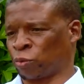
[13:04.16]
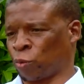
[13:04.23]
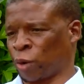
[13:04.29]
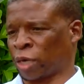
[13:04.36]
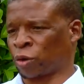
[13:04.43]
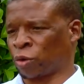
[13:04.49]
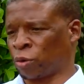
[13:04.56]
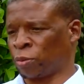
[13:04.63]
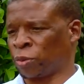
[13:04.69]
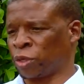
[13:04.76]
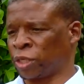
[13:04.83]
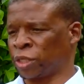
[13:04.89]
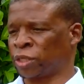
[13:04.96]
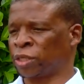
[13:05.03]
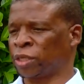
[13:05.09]
one
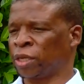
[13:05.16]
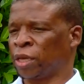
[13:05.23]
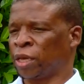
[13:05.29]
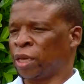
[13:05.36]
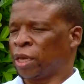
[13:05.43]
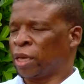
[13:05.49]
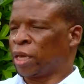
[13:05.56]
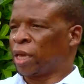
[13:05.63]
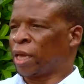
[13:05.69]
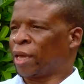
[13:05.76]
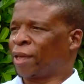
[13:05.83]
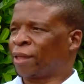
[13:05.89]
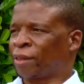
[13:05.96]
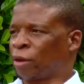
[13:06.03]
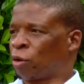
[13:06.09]
community.
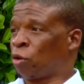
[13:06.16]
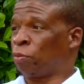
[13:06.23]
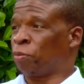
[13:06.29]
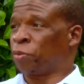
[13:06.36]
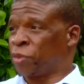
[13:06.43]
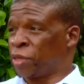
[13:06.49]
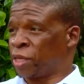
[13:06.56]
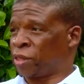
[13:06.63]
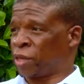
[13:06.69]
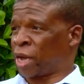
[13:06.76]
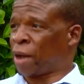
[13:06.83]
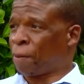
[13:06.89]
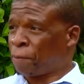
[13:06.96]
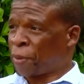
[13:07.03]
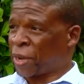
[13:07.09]
The
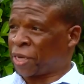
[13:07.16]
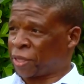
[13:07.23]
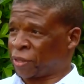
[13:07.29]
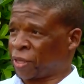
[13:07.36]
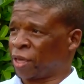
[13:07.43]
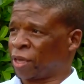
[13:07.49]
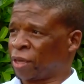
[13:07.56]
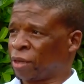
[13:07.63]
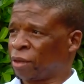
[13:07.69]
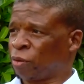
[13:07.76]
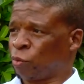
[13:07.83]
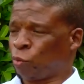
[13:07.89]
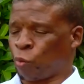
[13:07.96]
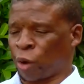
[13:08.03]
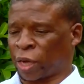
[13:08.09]
company there
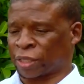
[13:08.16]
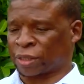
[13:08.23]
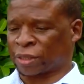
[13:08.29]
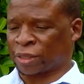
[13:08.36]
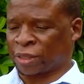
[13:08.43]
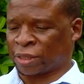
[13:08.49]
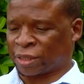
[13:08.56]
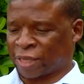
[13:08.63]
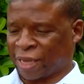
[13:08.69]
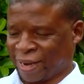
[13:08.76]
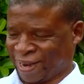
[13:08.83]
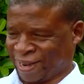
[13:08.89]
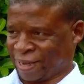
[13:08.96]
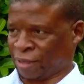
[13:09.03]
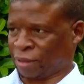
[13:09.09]
was
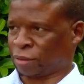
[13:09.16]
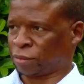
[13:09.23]
intending